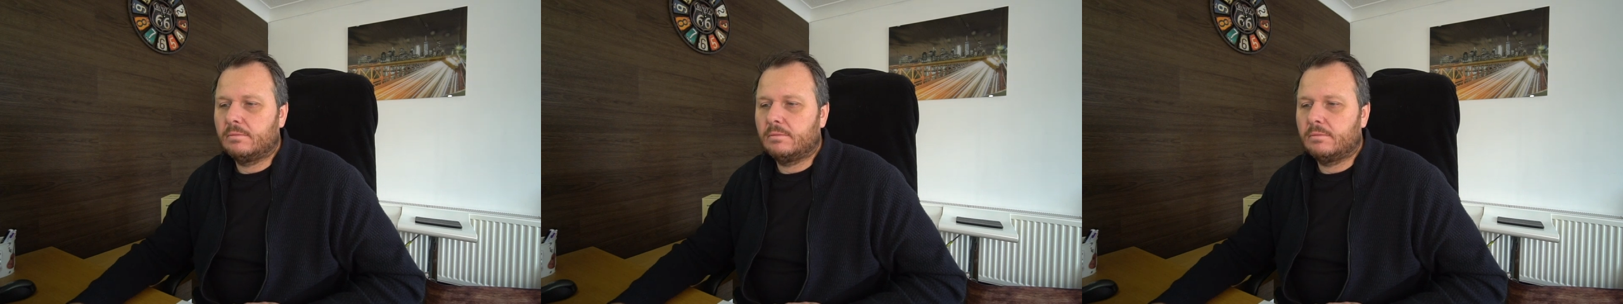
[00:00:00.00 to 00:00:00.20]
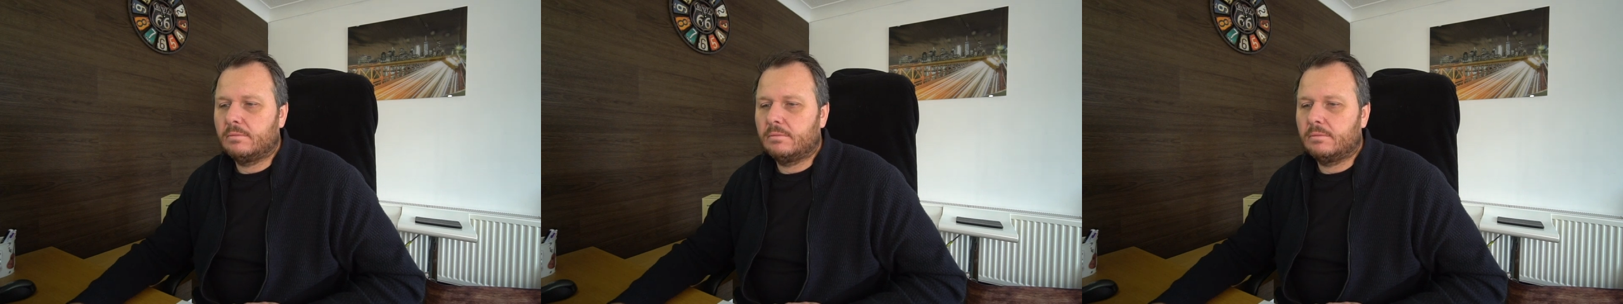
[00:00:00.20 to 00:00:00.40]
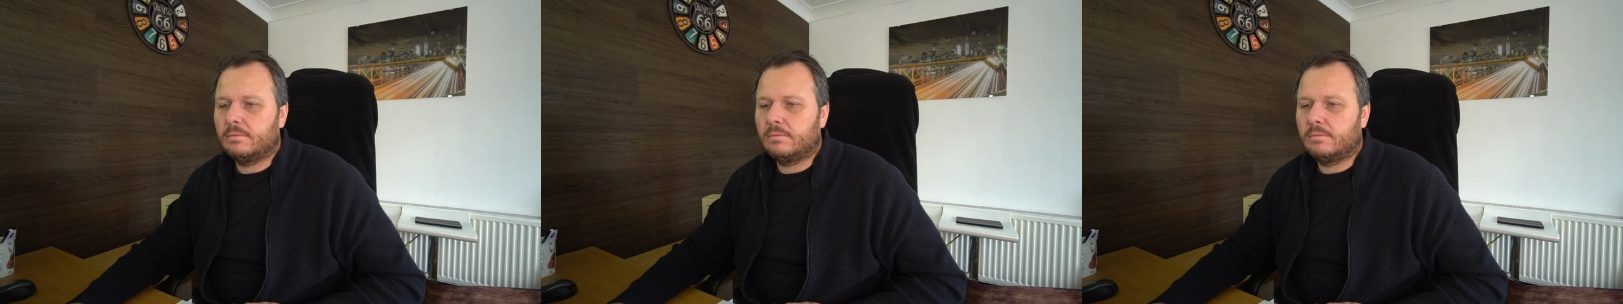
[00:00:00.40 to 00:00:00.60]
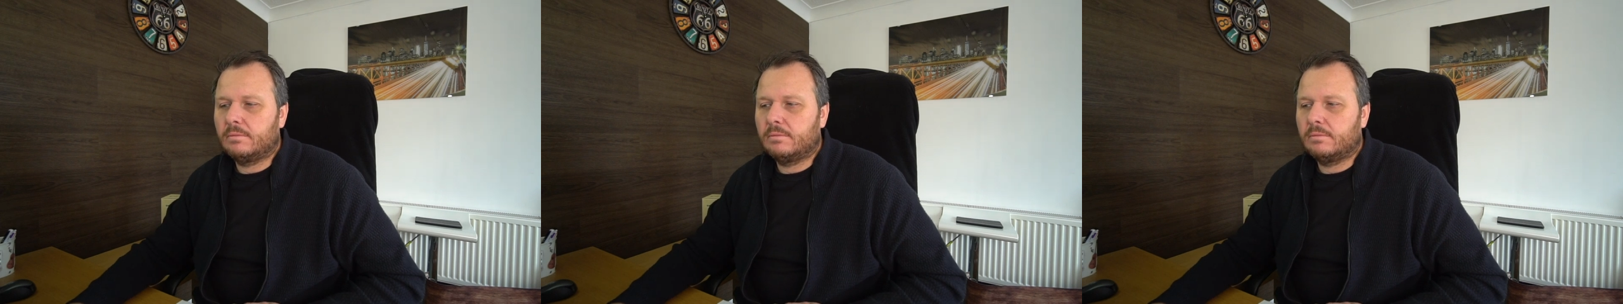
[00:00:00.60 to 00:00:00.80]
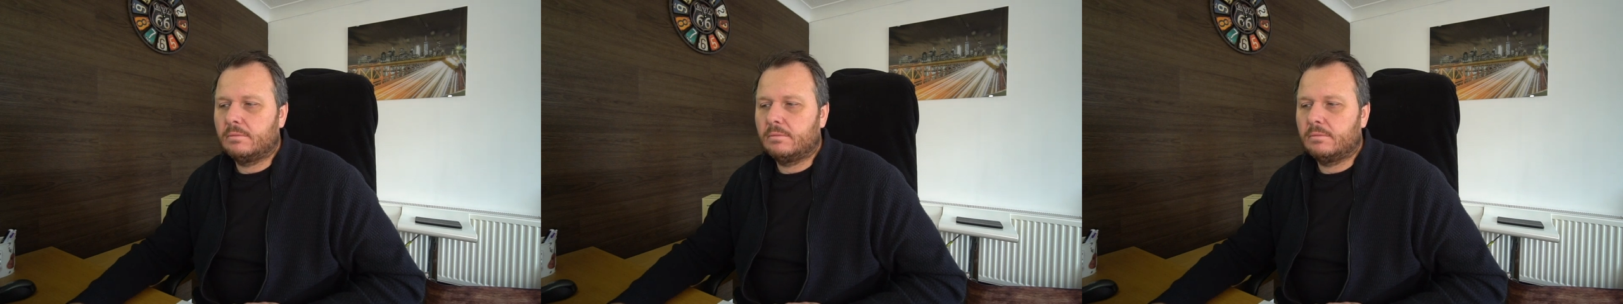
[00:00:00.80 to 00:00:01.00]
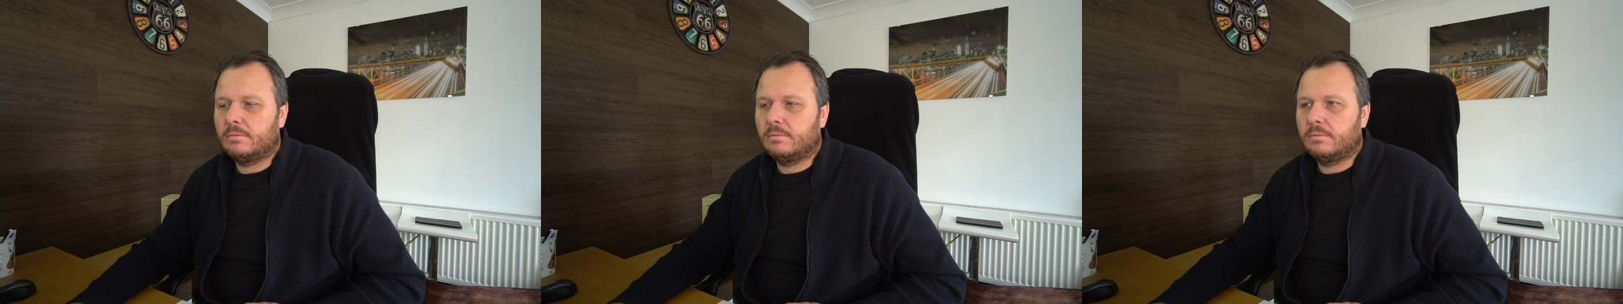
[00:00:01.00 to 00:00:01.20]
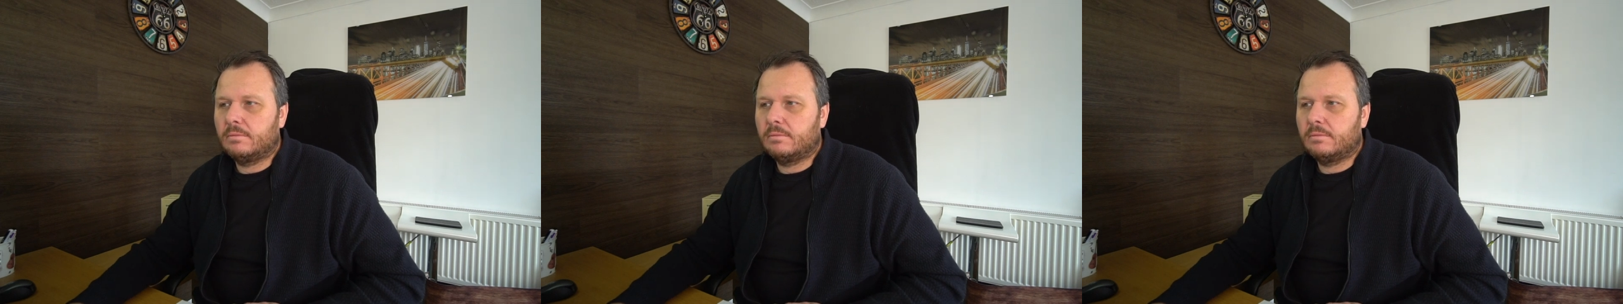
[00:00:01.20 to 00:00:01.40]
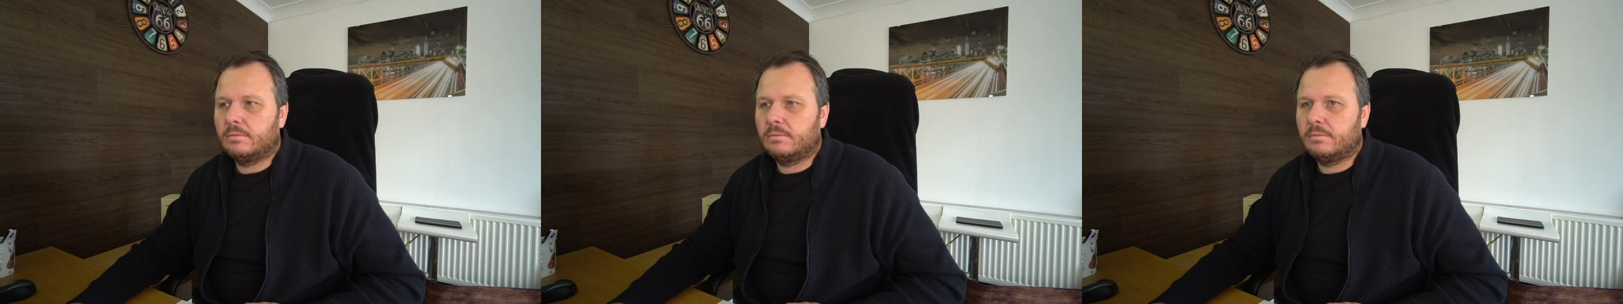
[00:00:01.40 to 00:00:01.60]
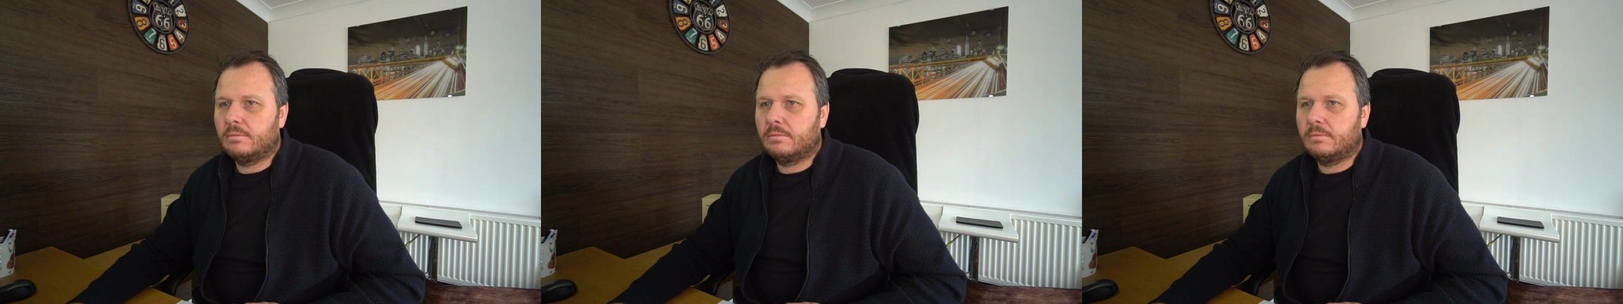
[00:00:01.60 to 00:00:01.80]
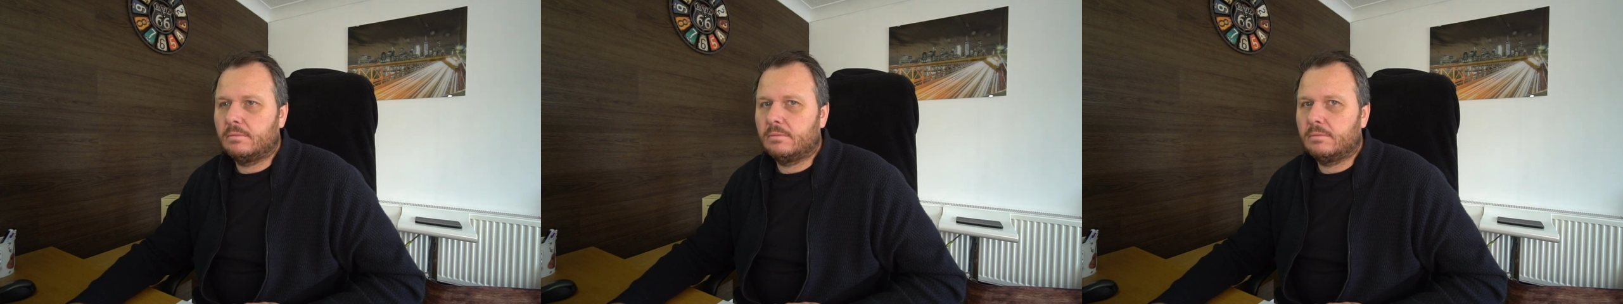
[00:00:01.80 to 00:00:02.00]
(silence)